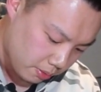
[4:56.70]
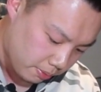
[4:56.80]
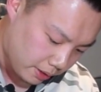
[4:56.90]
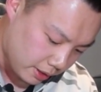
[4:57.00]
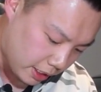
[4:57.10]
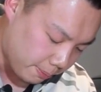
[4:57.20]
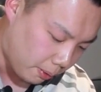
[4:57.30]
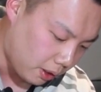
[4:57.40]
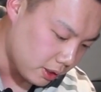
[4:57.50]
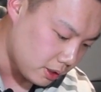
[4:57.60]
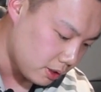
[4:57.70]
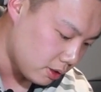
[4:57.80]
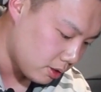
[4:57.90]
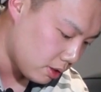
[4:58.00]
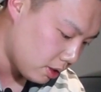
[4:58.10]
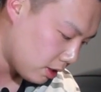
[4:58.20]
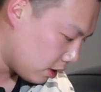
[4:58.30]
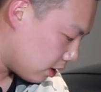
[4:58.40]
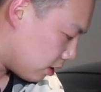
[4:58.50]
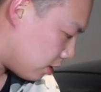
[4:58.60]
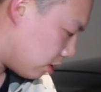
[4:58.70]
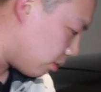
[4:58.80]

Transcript: Pretty light parts. No